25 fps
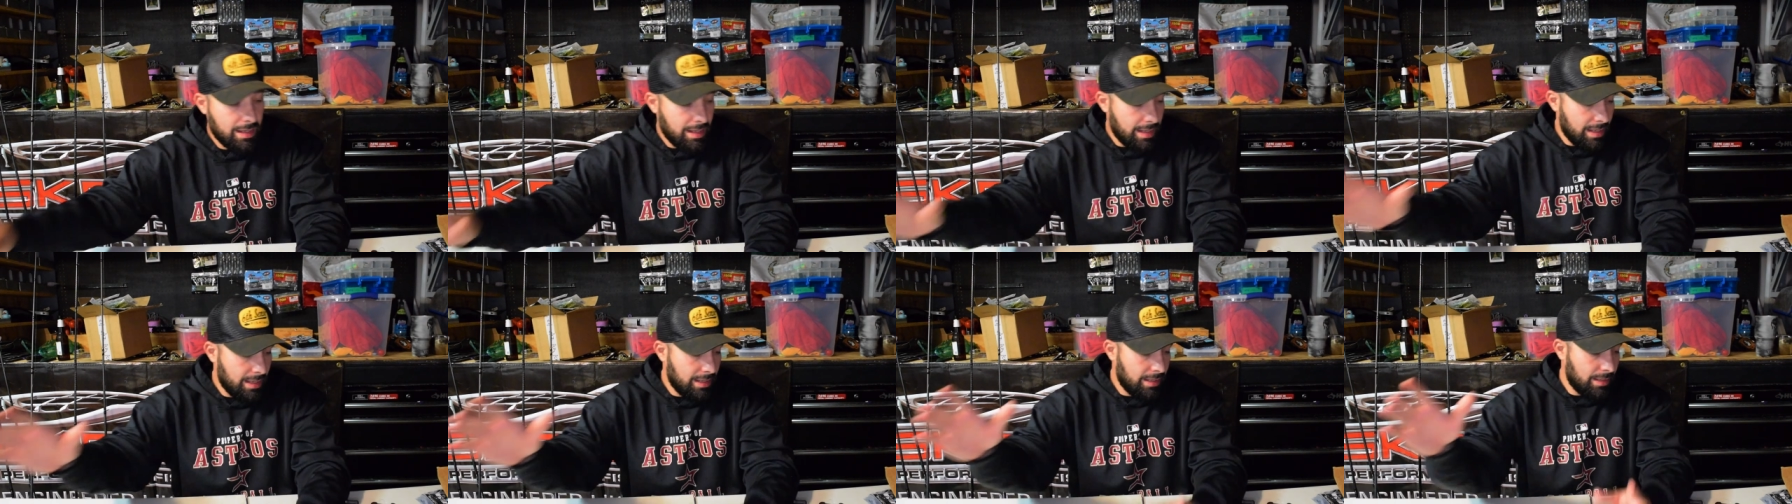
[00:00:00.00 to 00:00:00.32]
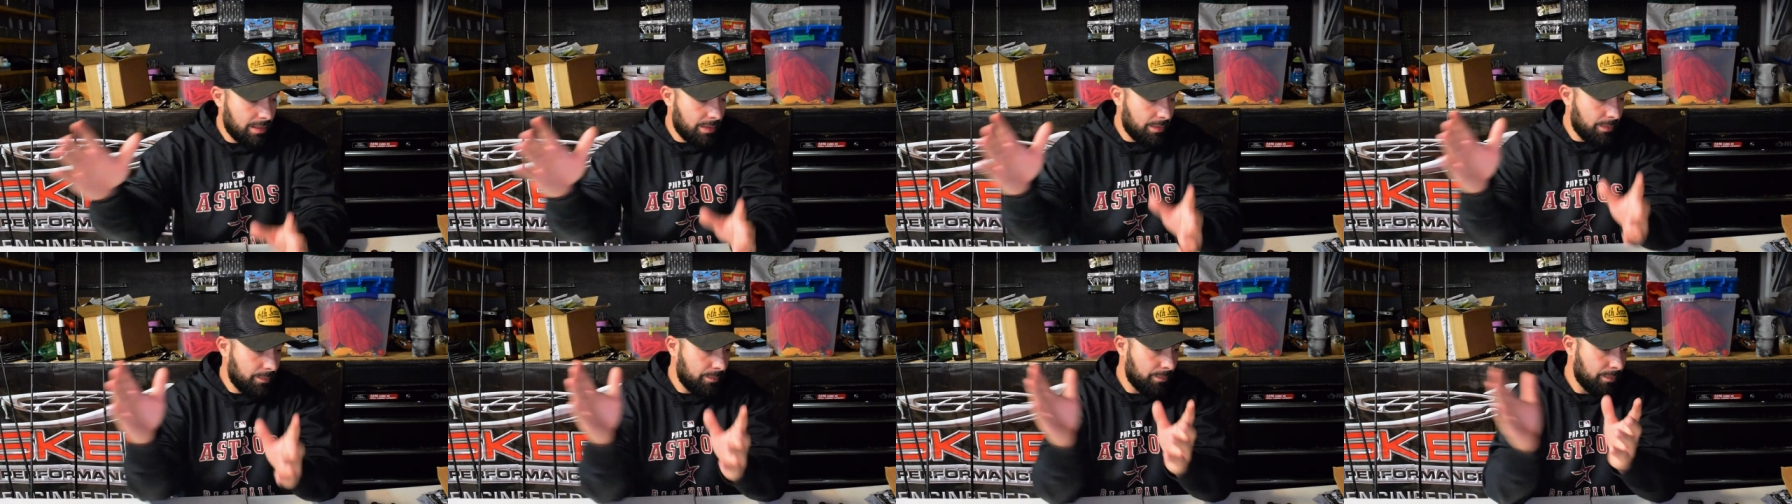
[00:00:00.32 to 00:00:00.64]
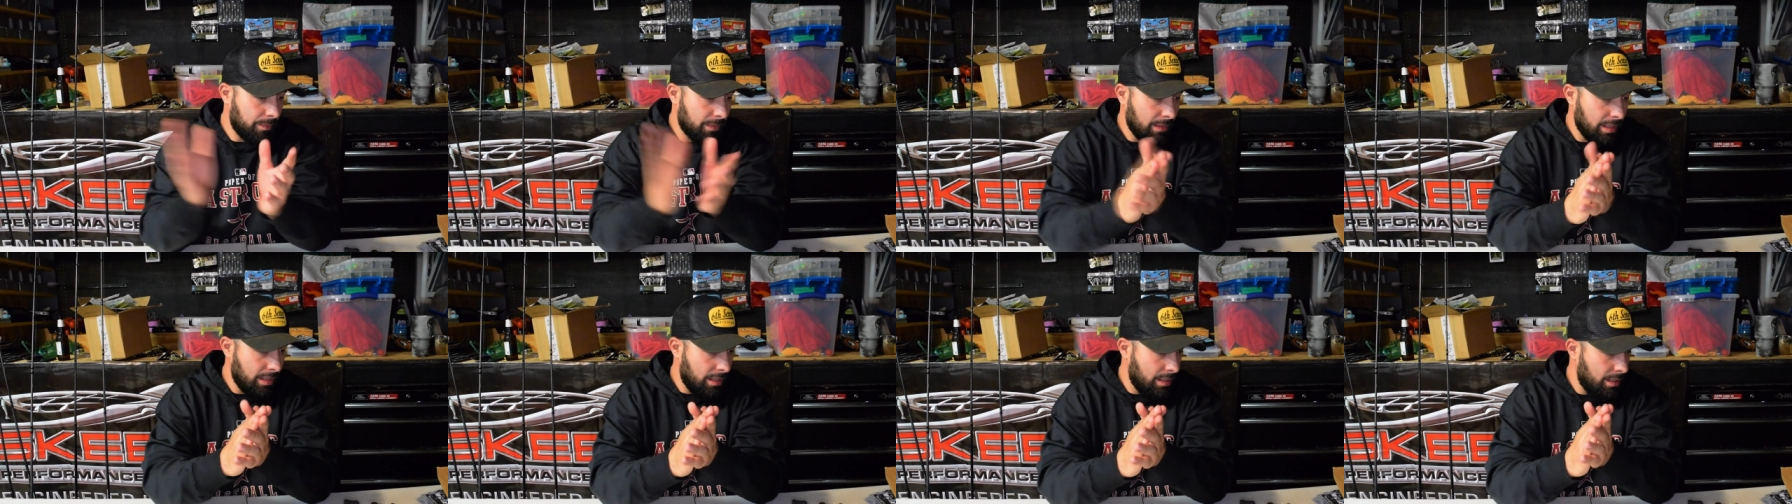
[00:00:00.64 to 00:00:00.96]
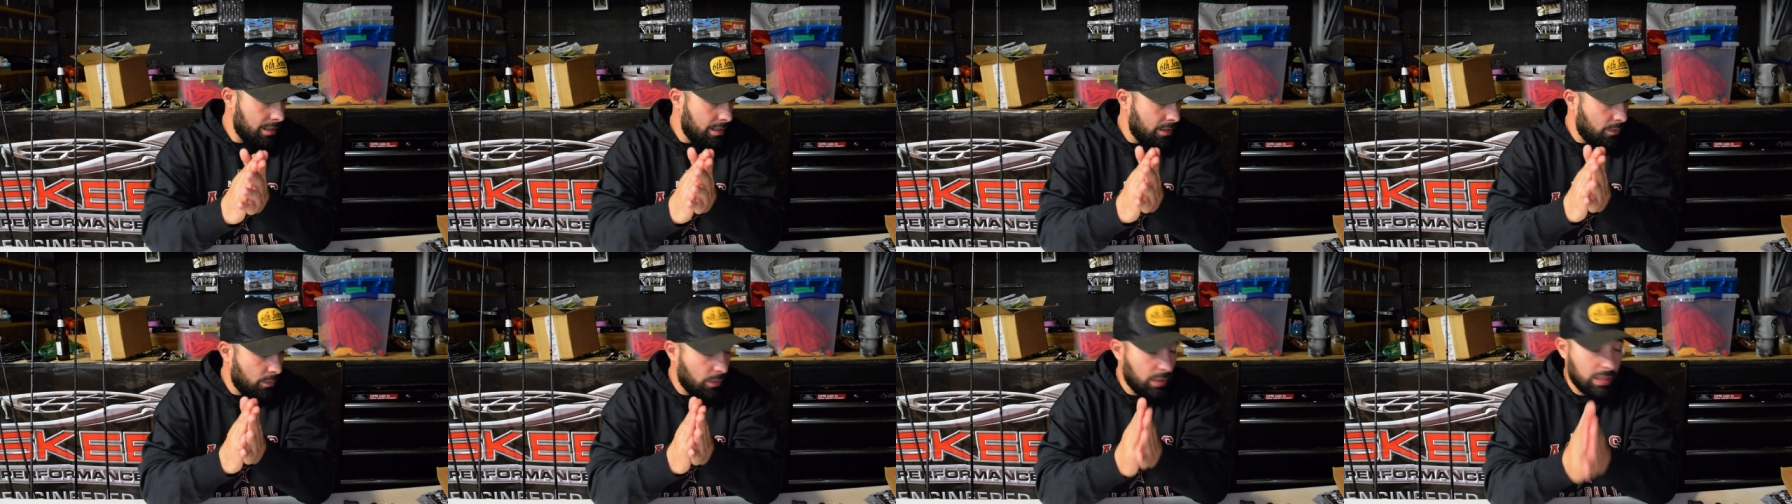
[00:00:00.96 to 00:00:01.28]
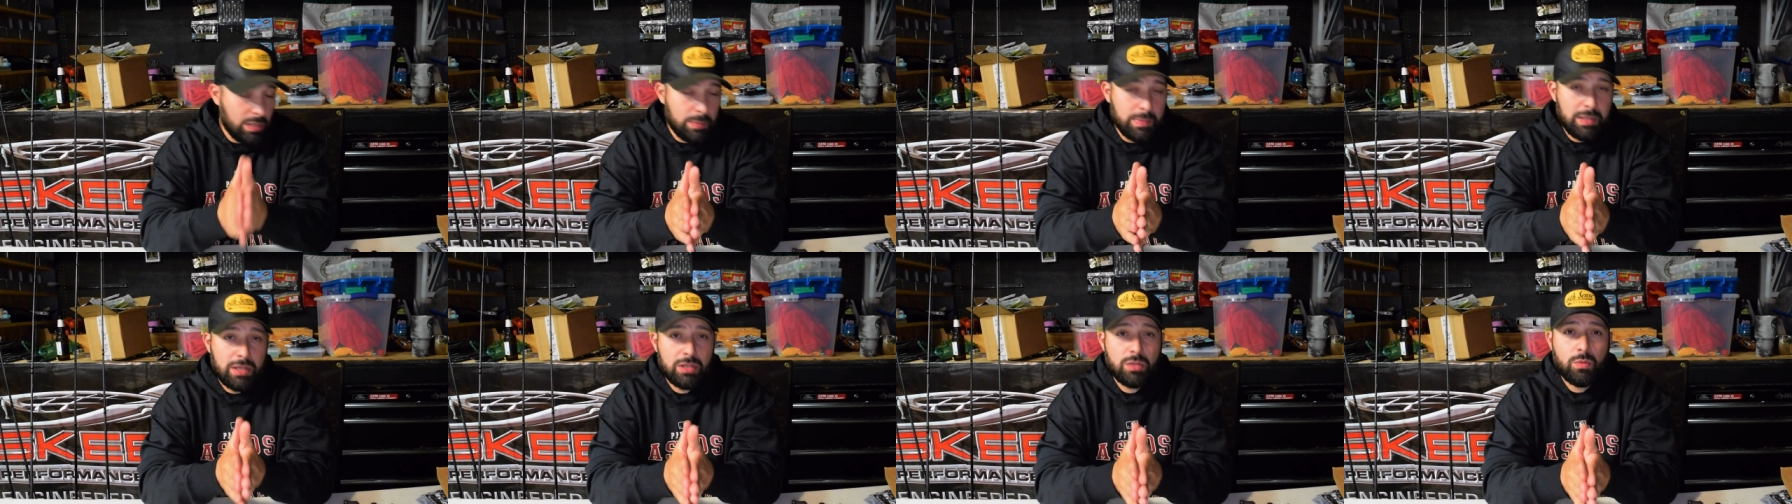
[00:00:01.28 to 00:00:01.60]
Um, we're
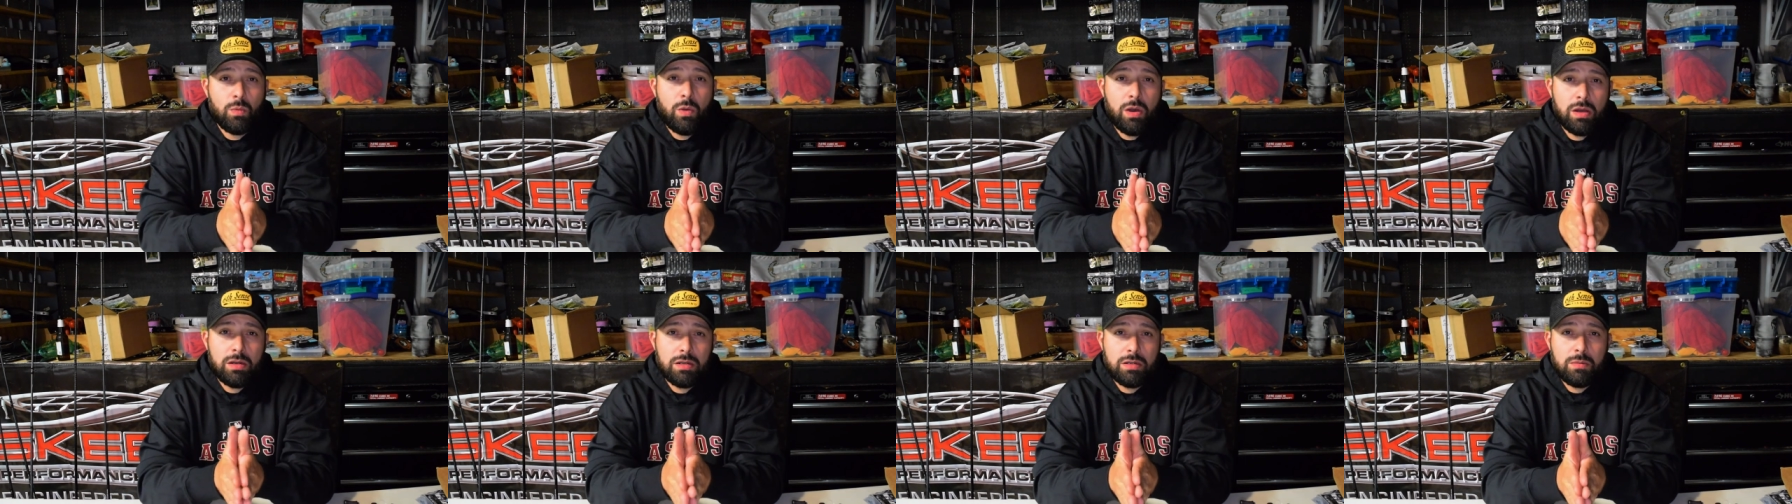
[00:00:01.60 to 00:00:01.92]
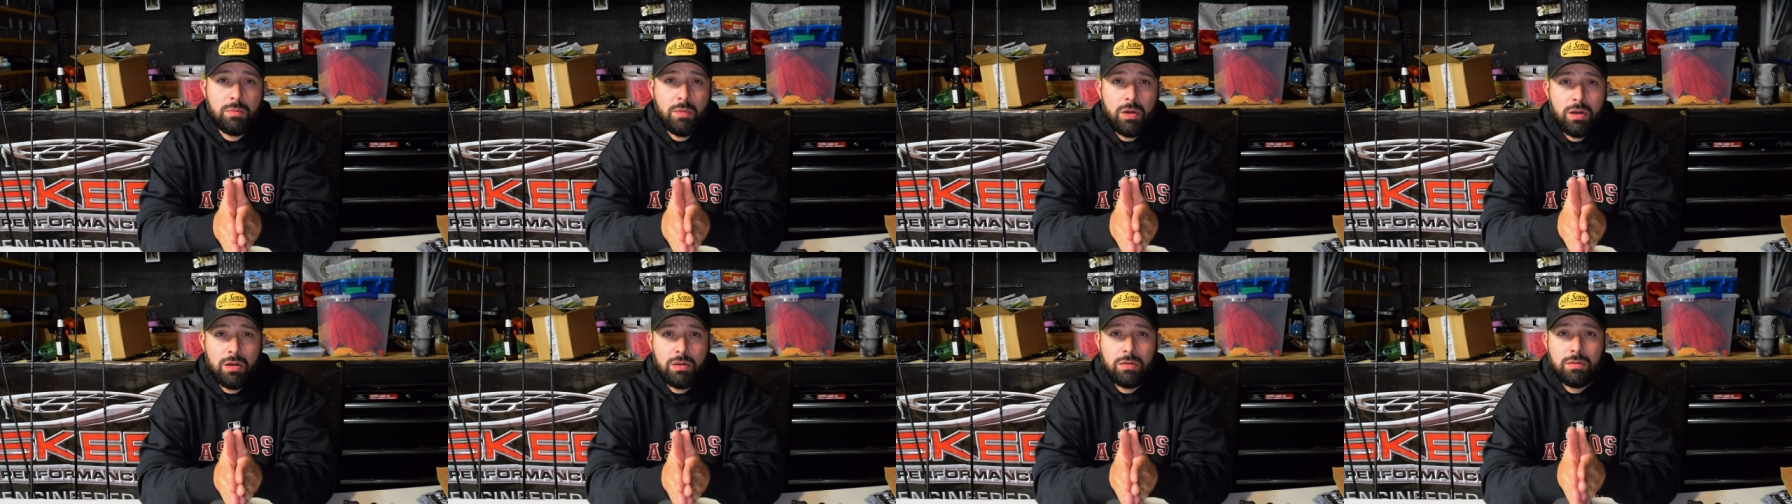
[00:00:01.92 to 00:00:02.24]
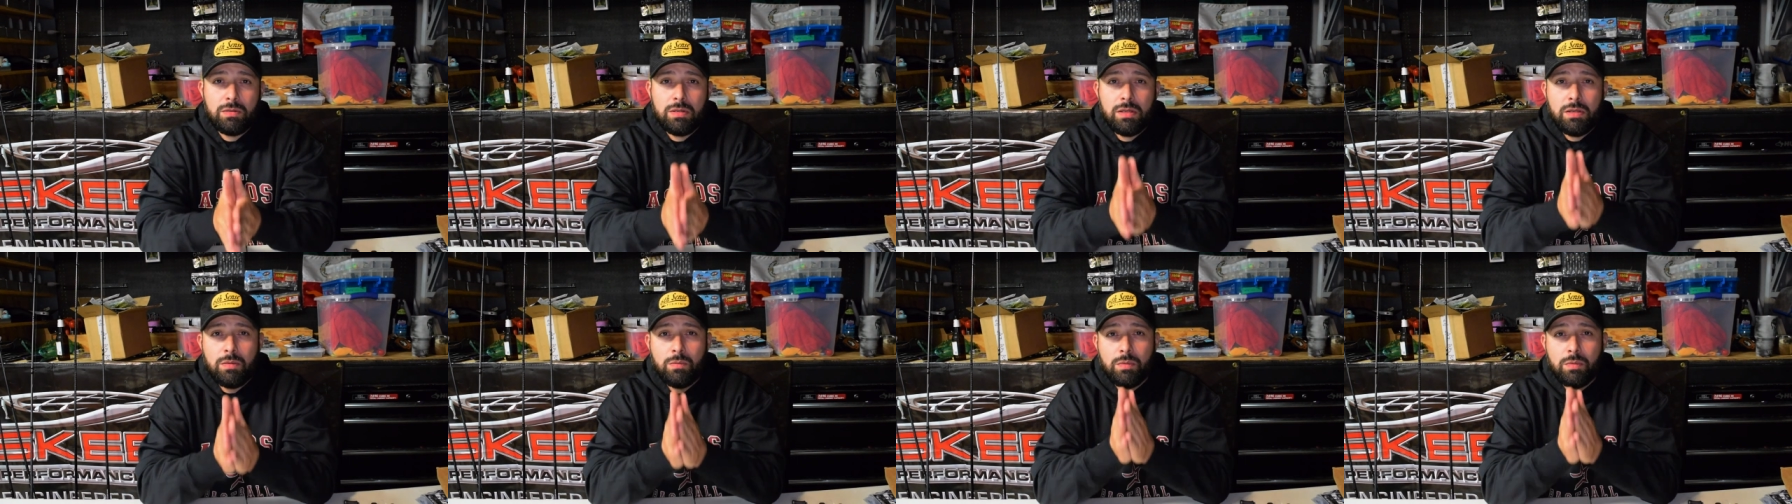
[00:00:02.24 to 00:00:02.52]
going to be on the water tomorrow.